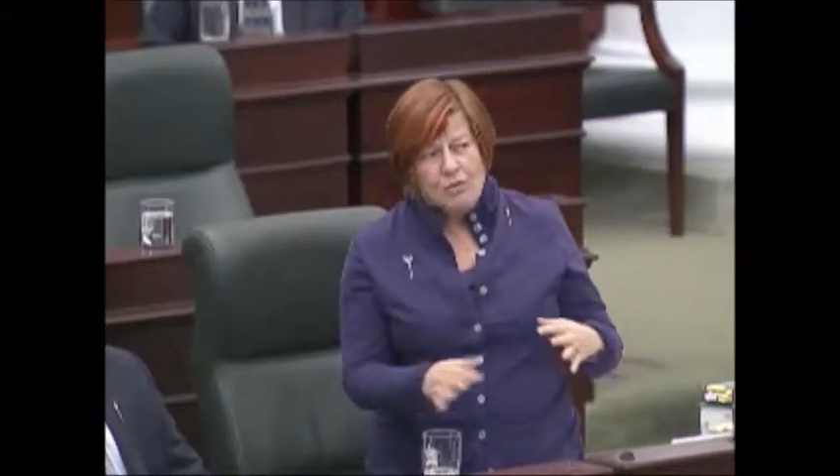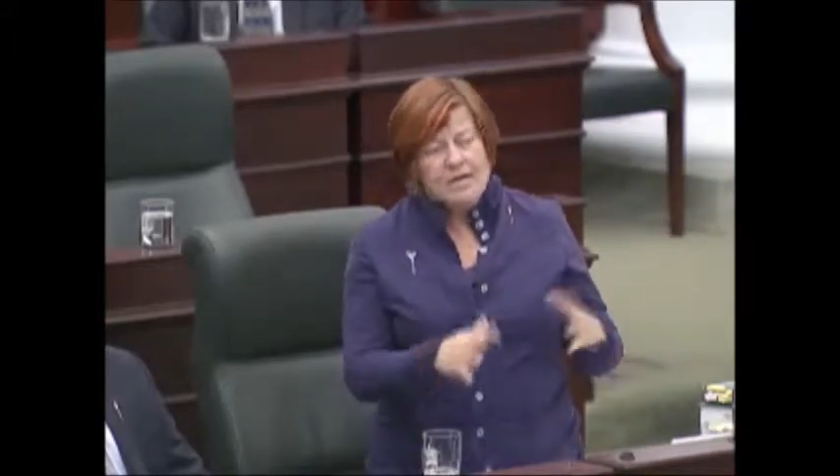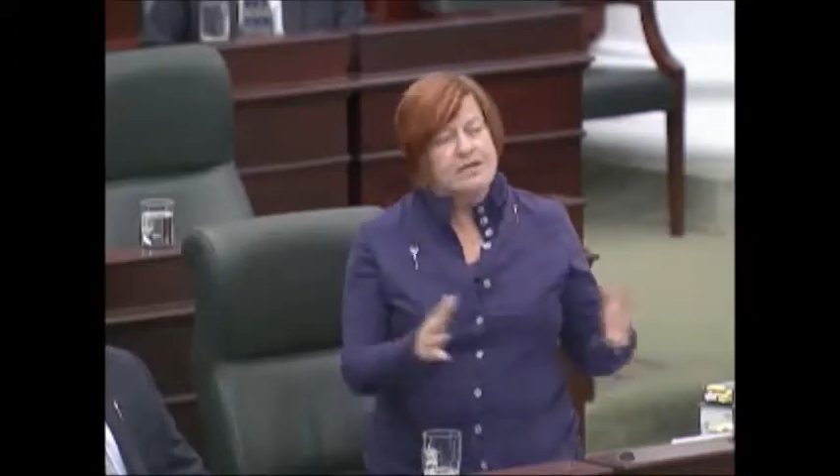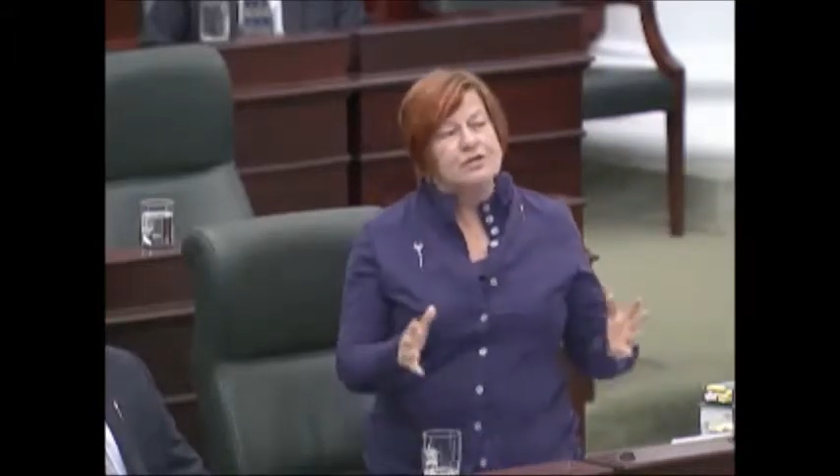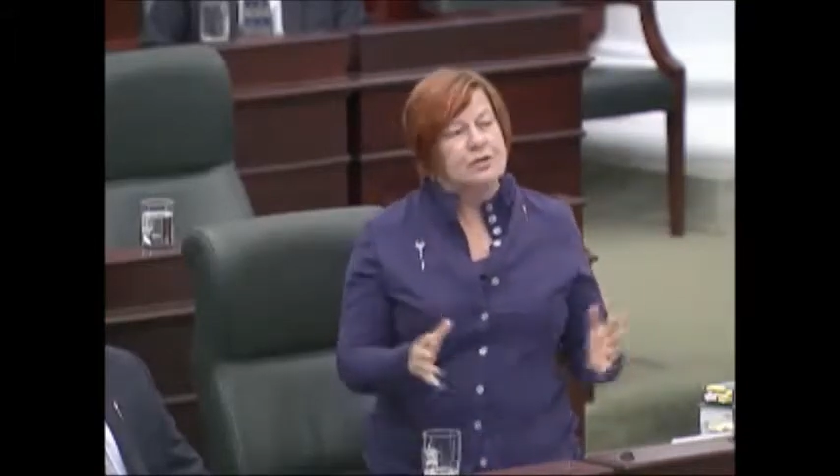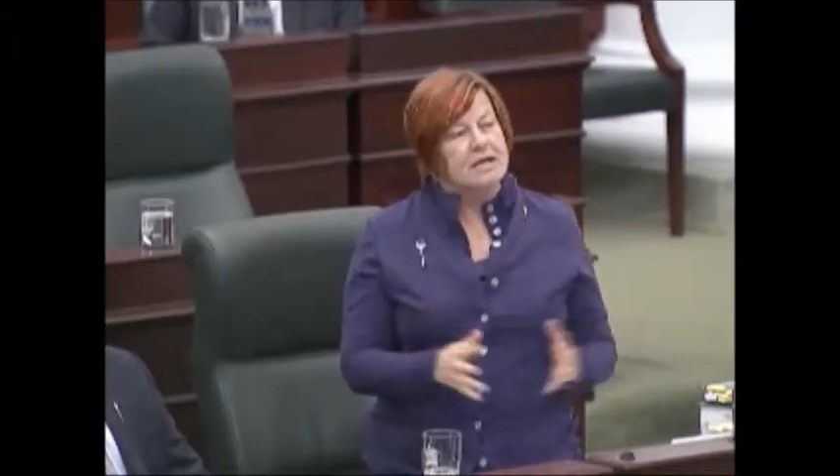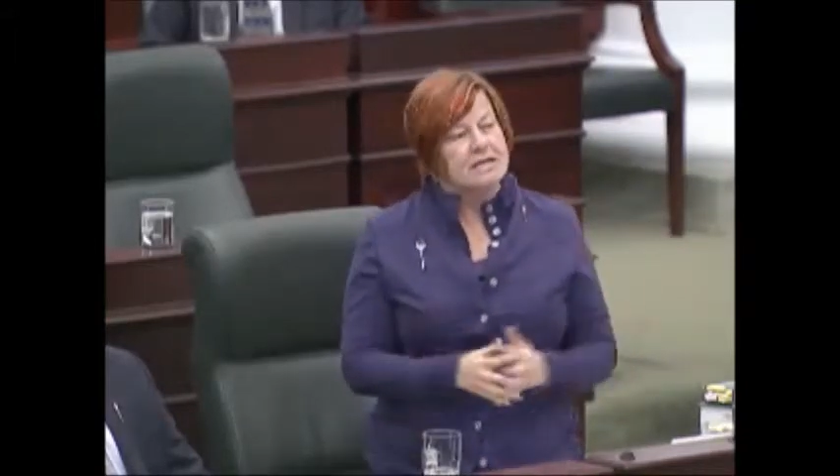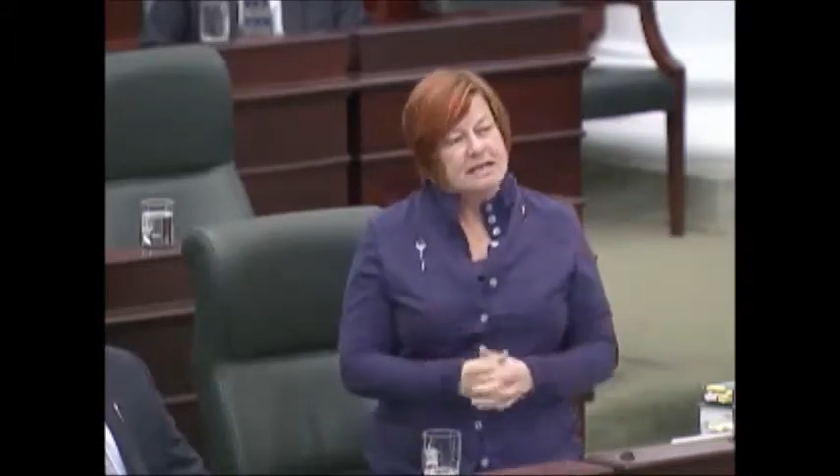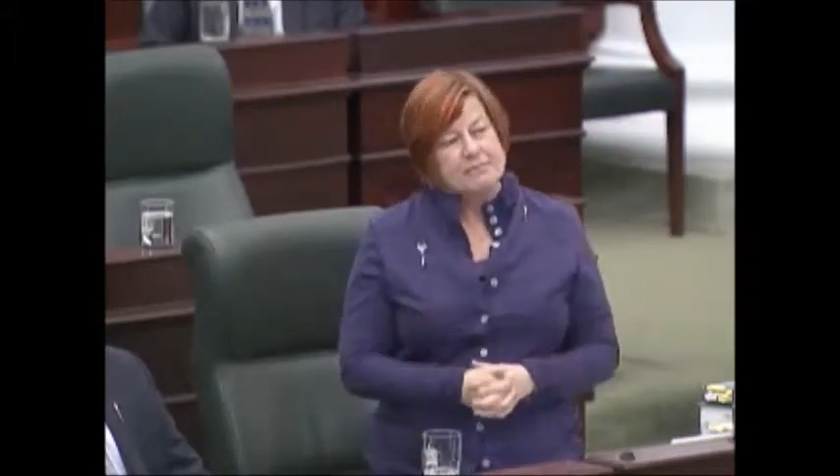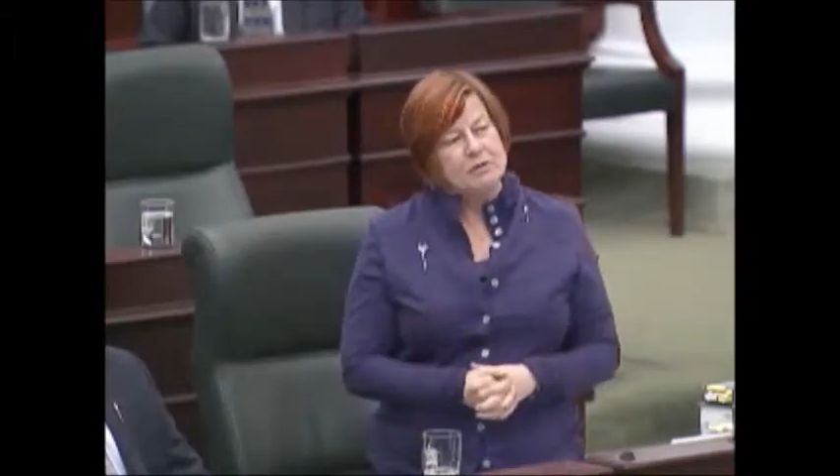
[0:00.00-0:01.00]
What is your
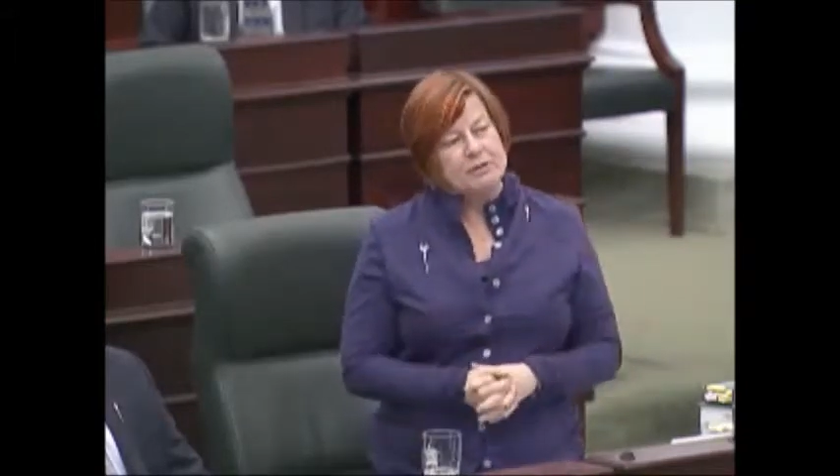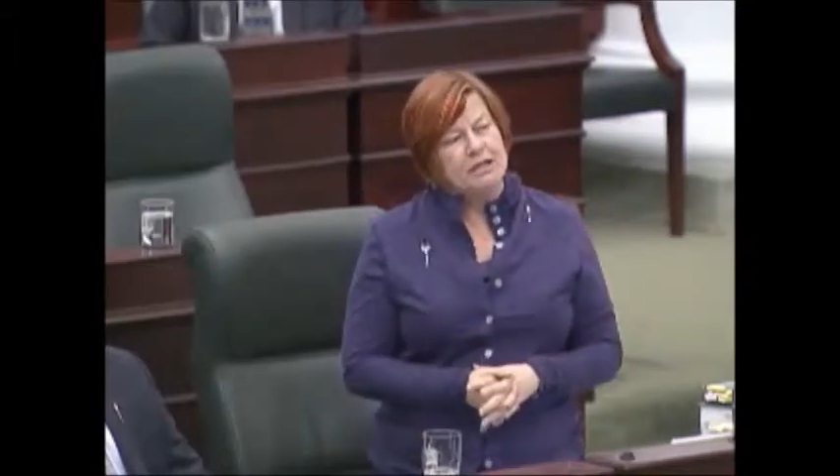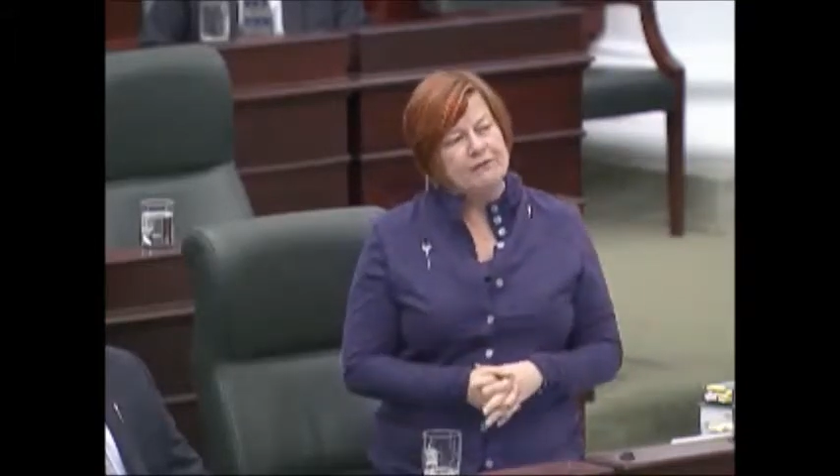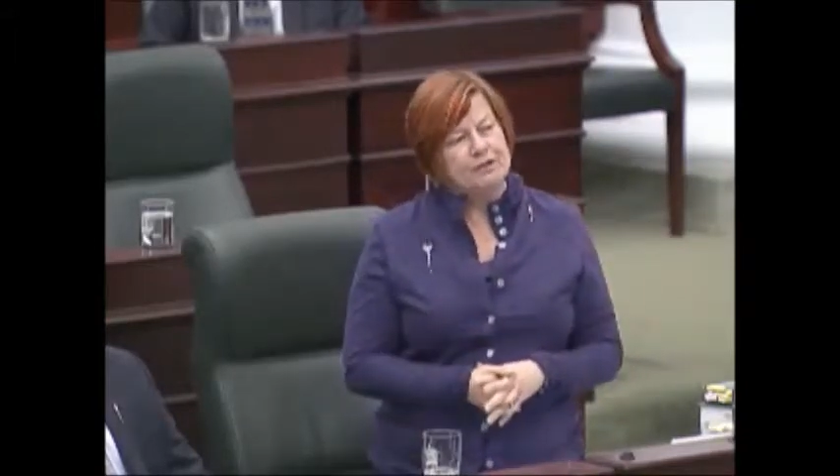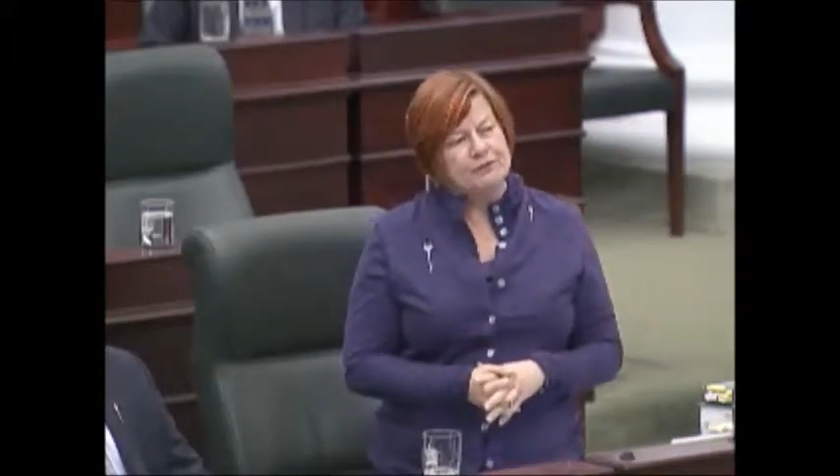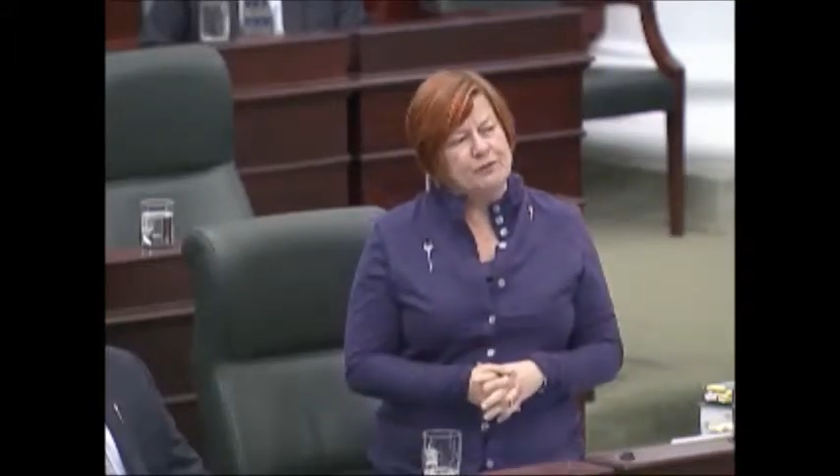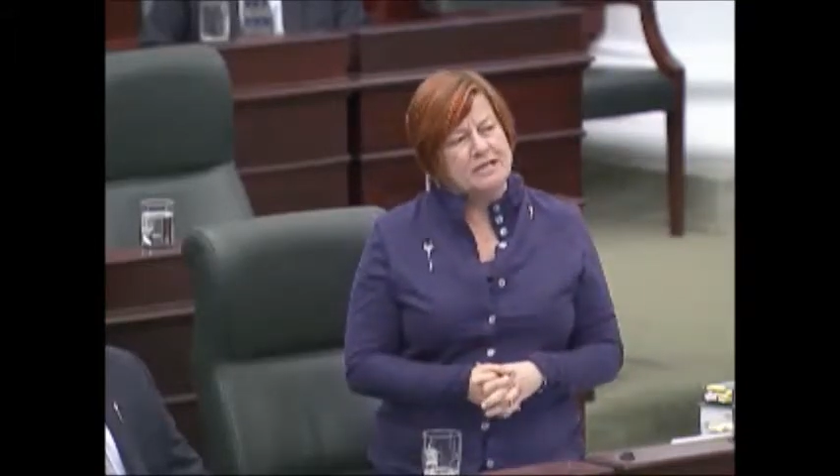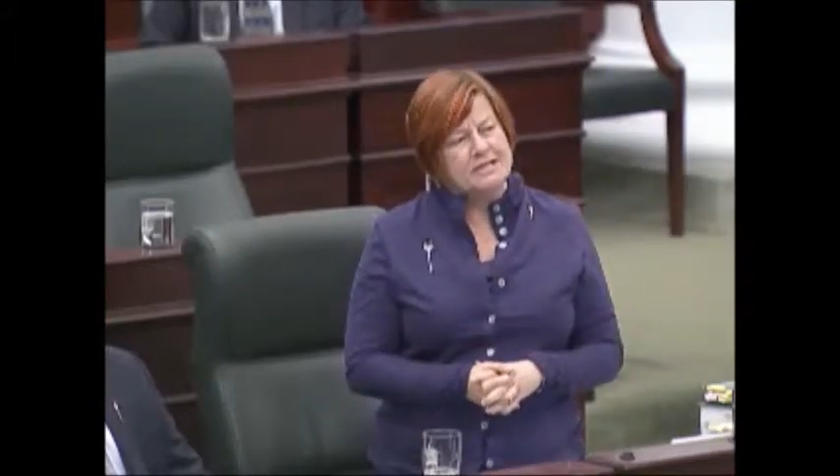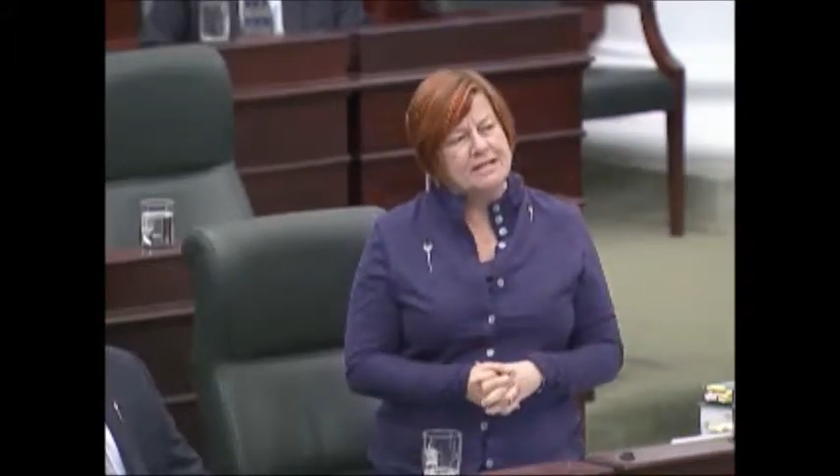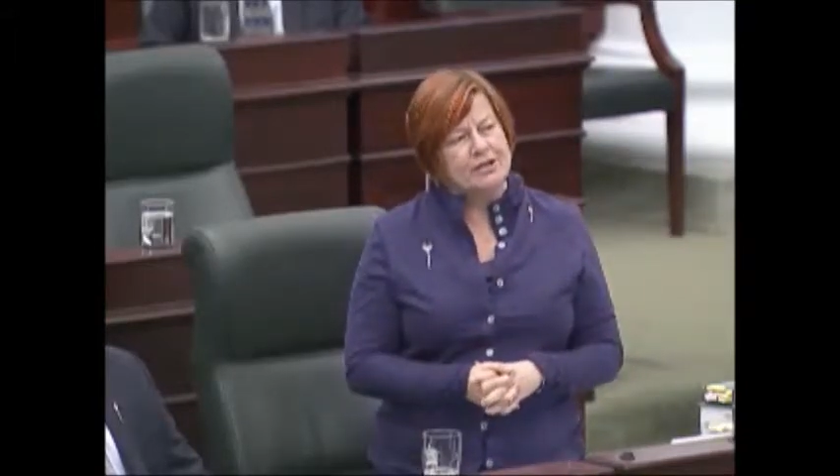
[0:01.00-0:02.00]
acceptable level of
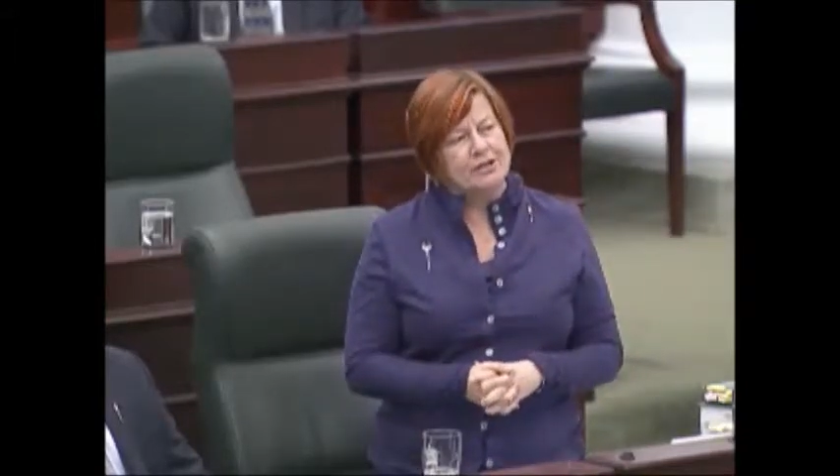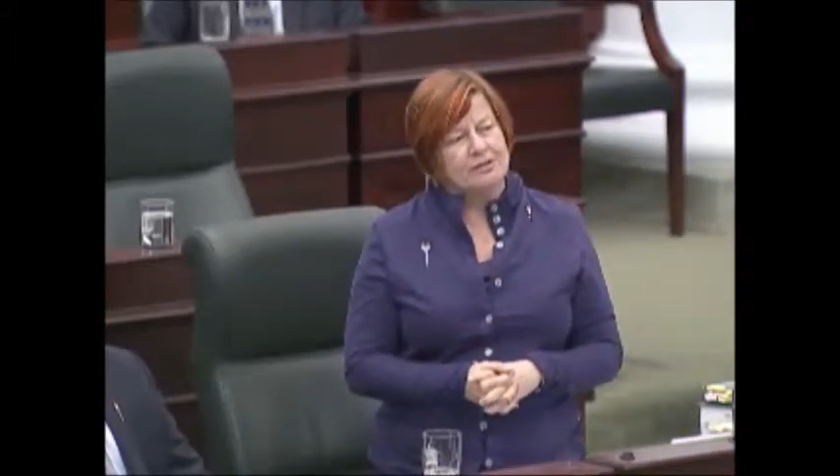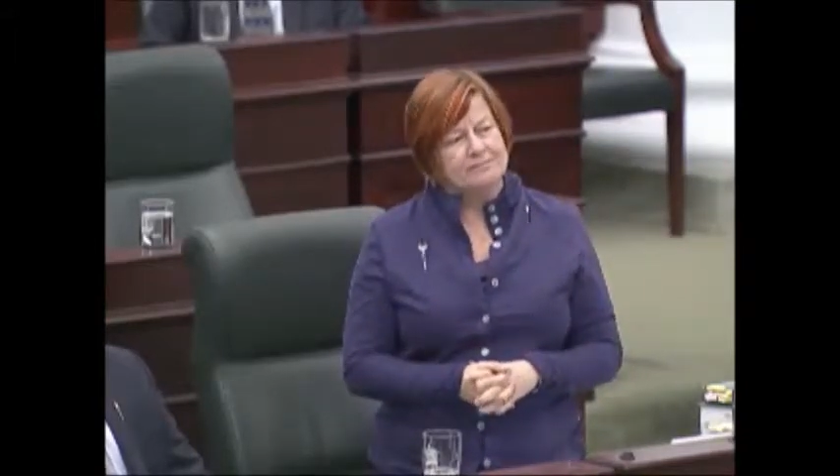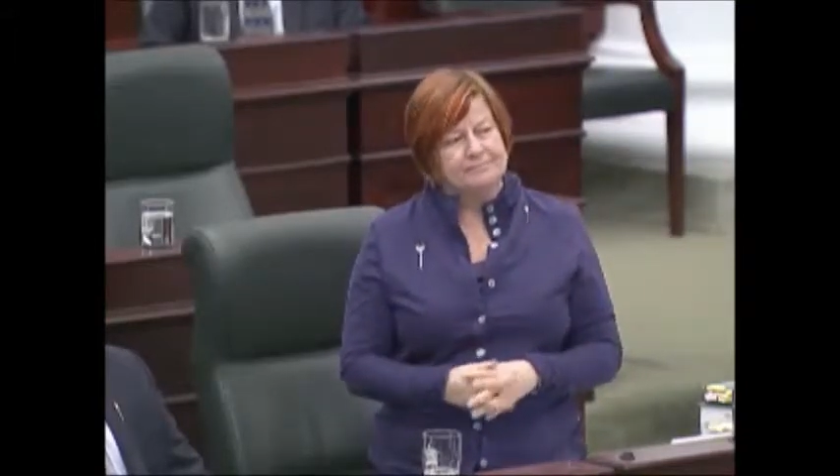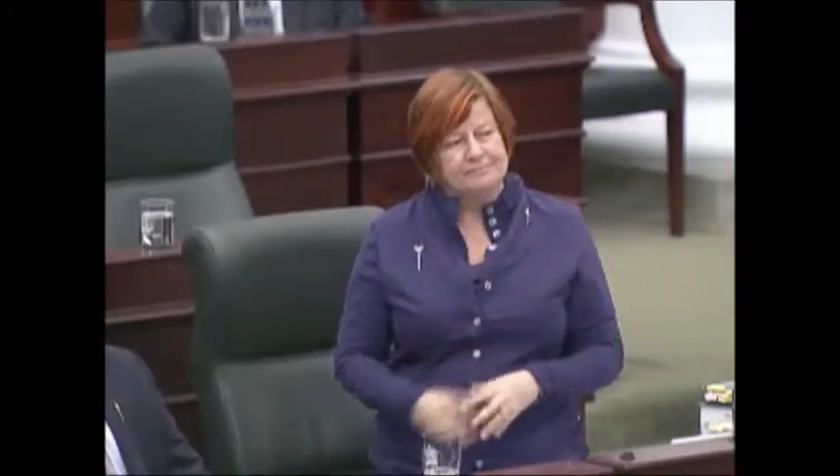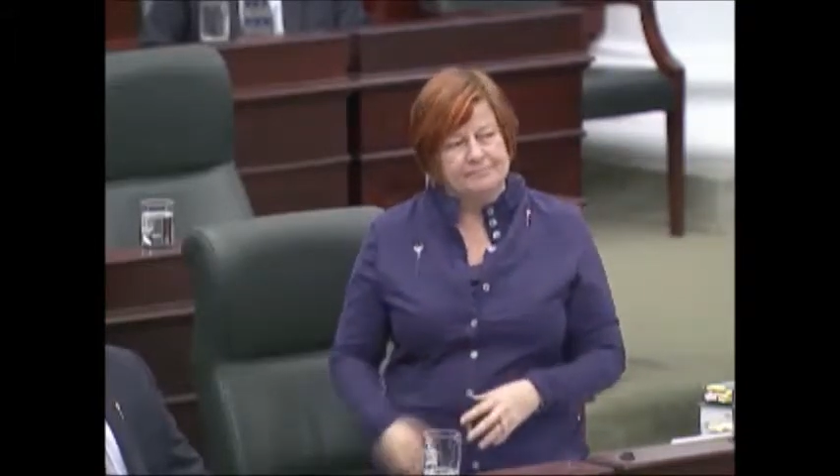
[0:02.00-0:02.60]
risk here?